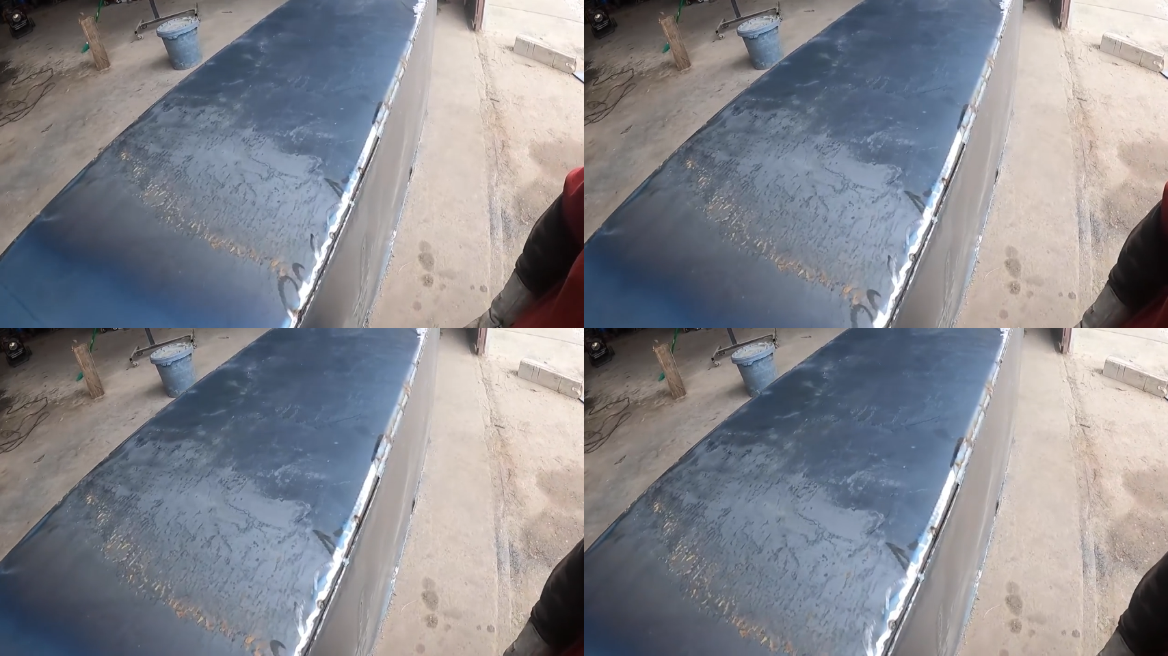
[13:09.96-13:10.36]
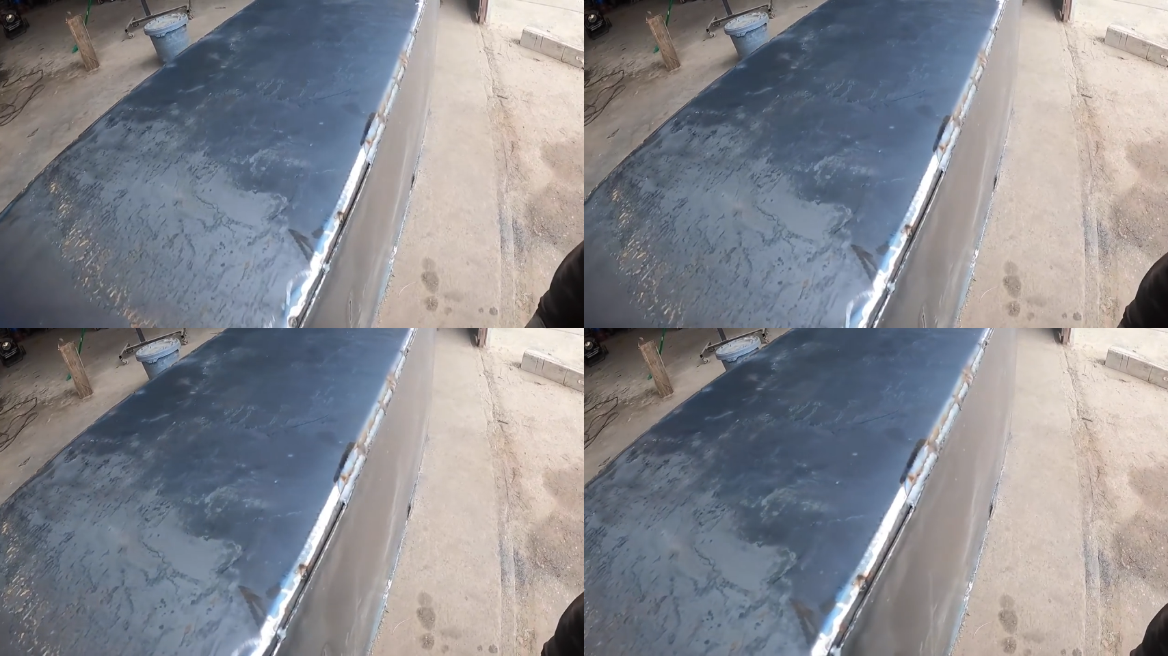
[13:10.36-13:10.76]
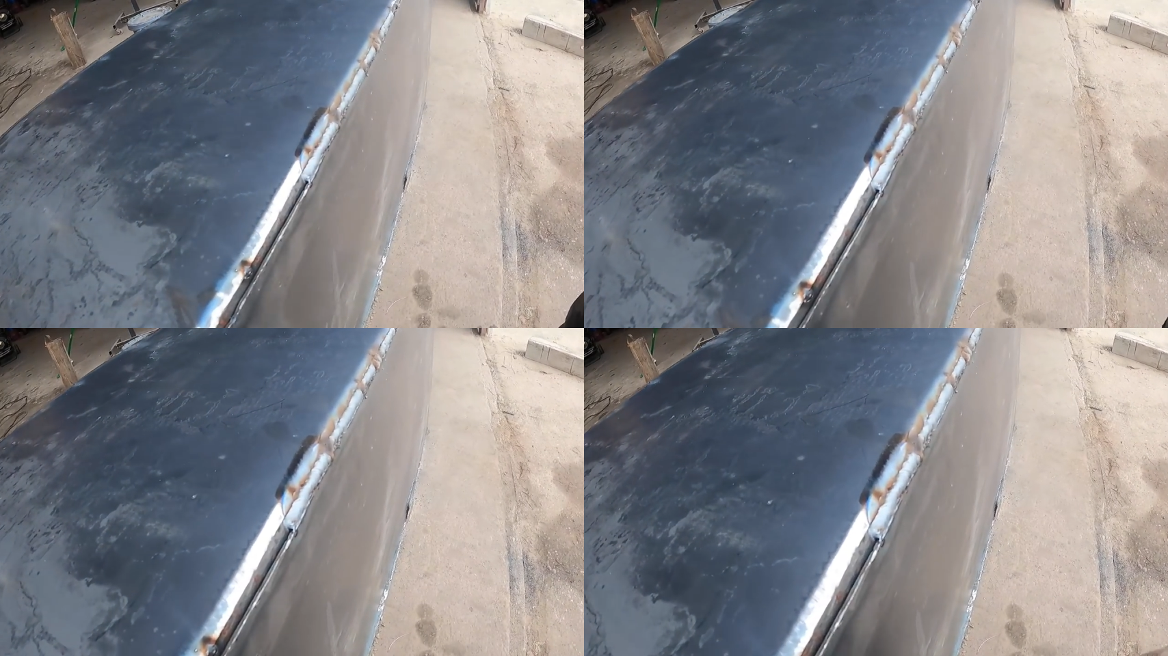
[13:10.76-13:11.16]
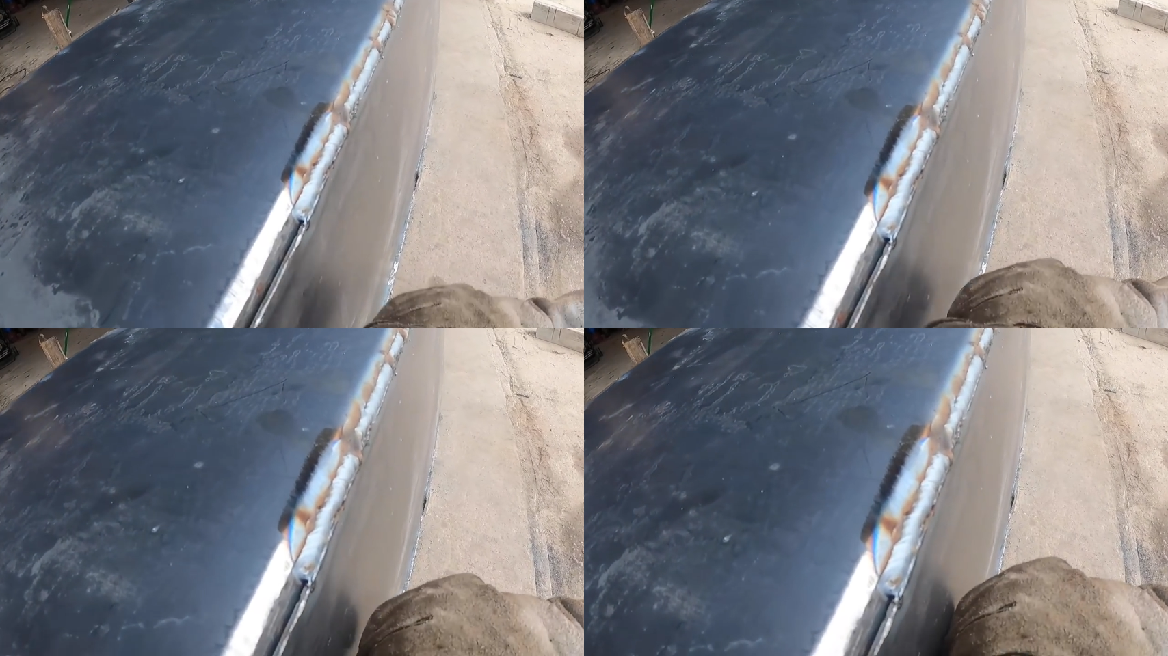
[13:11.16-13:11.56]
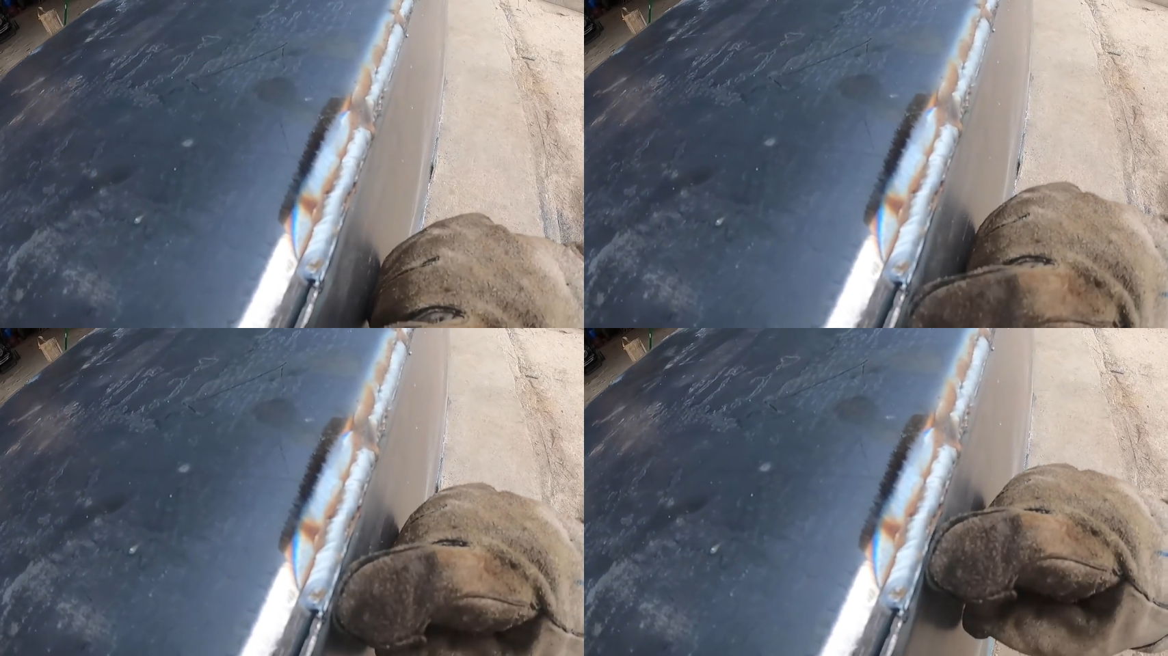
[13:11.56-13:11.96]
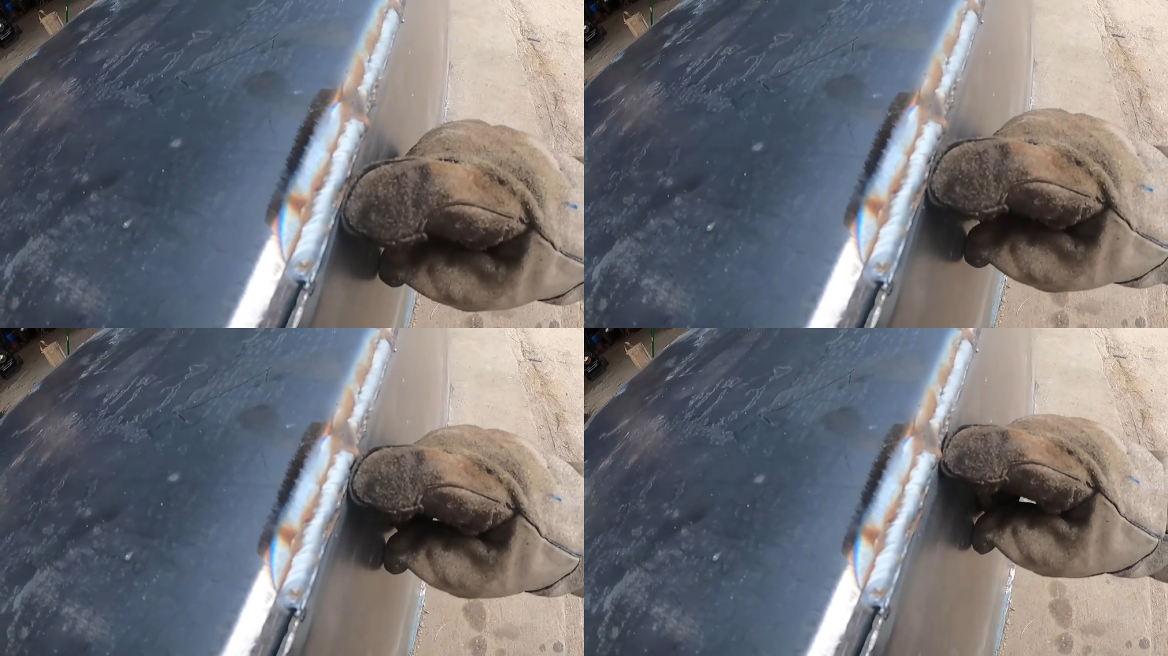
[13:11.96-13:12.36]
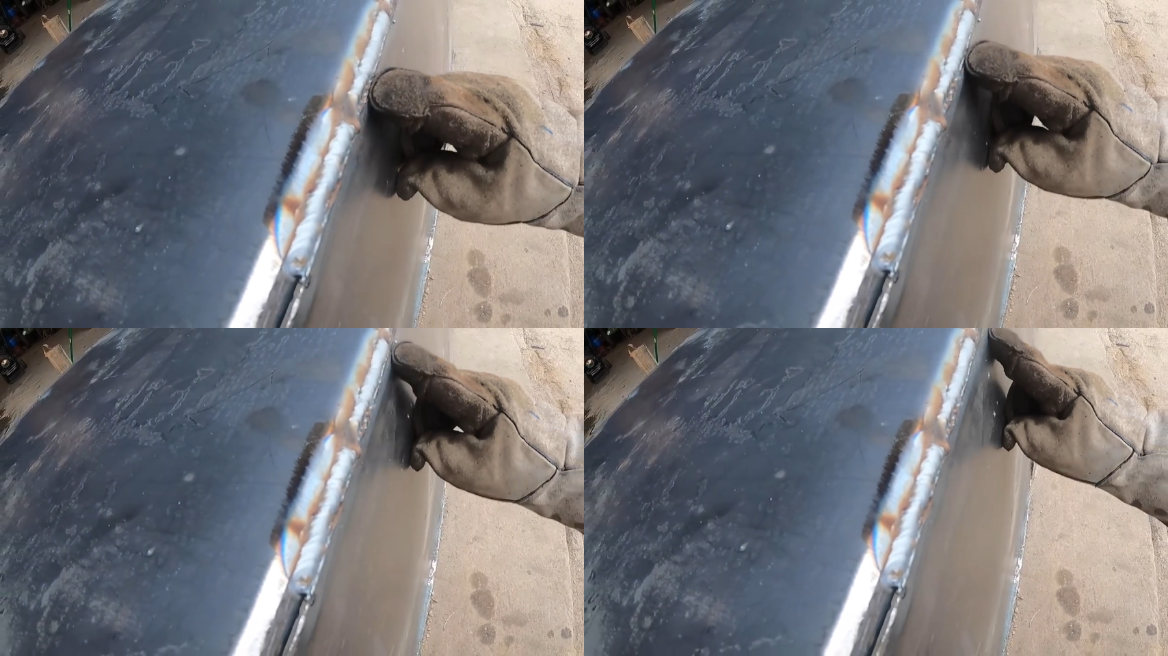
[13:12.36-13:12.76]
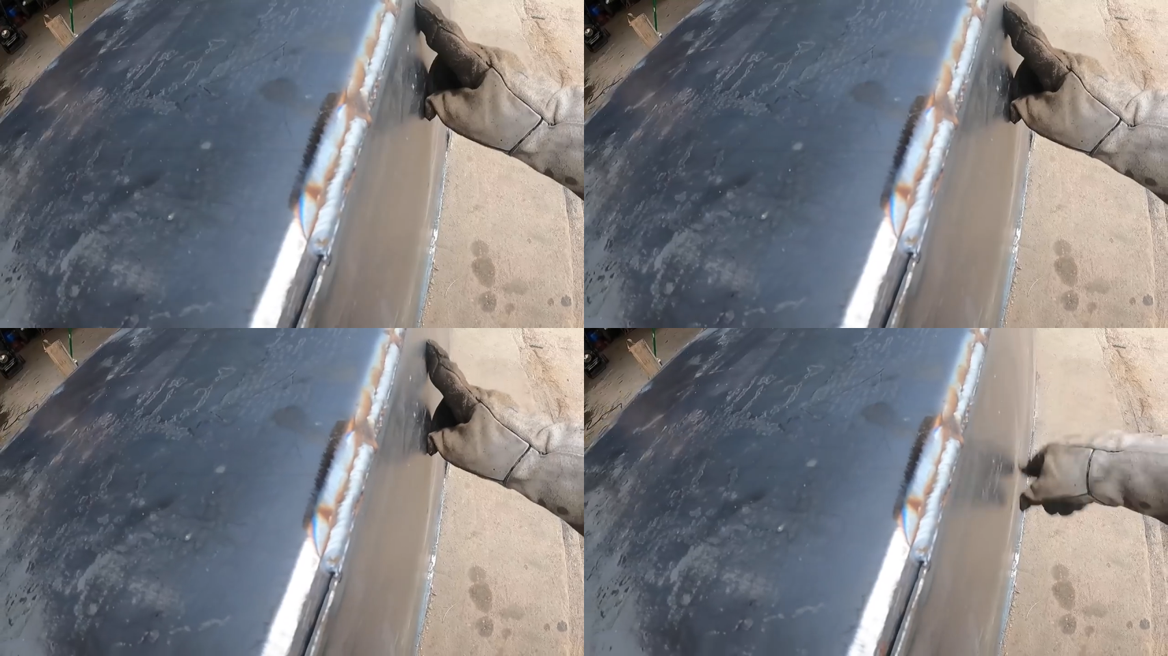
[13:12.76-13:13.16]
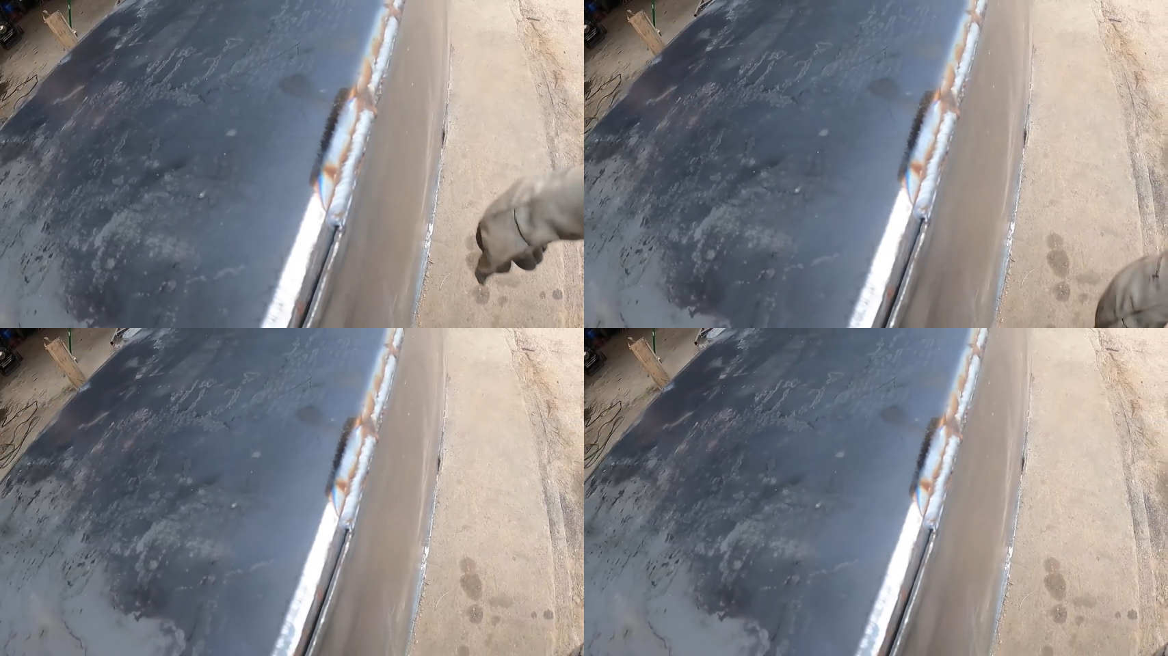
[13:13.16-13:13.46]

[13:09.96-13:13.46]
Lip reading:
(no speaker visible)